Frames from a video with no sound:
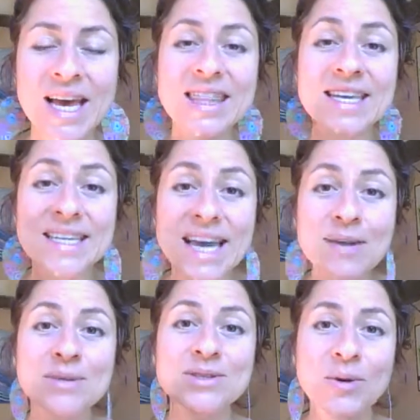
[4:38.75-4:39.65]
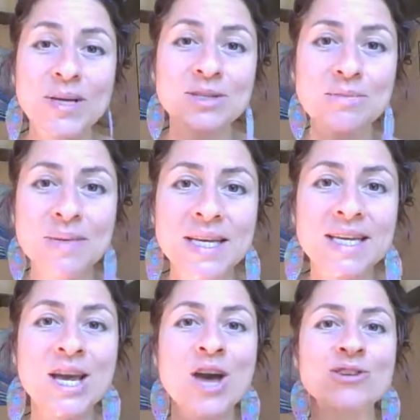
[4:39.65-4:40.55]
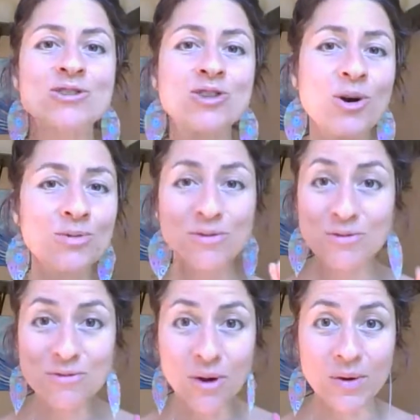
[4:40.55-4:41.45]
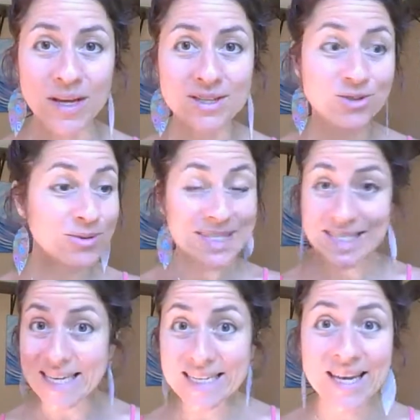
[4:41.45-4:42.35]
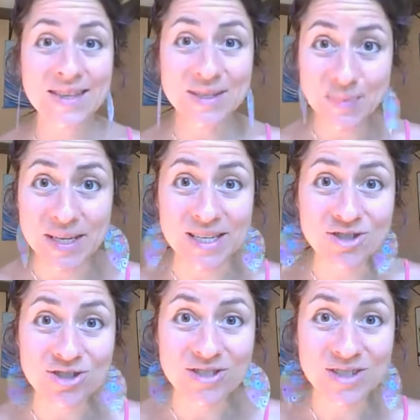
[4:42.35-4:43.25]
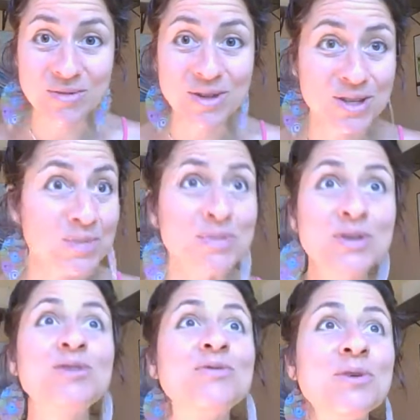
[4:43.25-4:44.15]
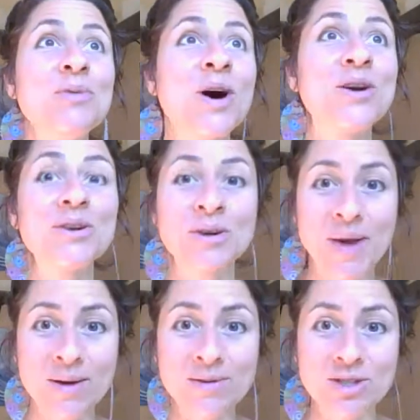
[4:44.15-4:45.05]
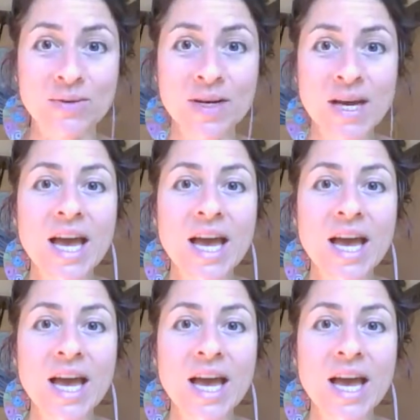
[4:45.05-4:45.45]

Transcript: The game is going to be, don't stand on this beach with this beautiful water around you